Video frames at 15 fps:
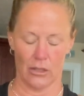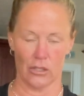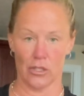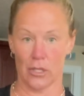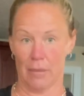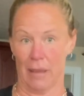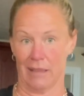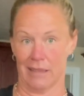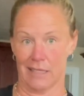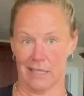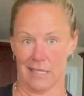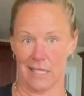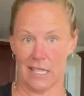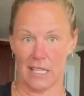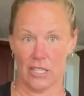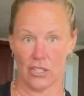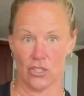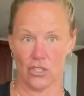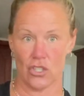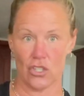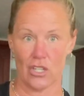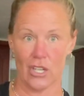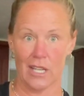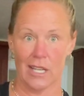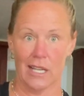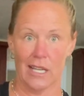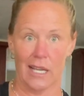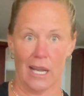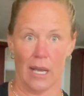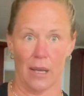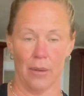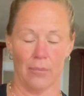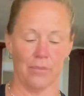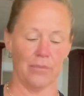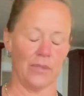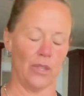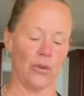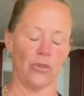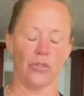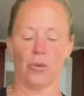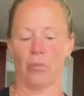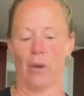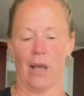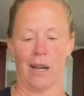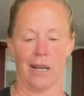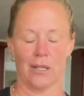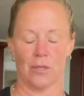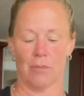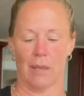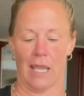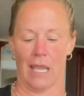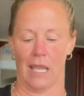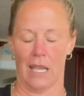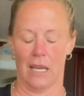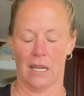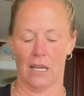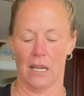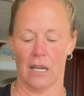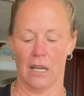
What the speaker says: learned about this Hinge. There was a product made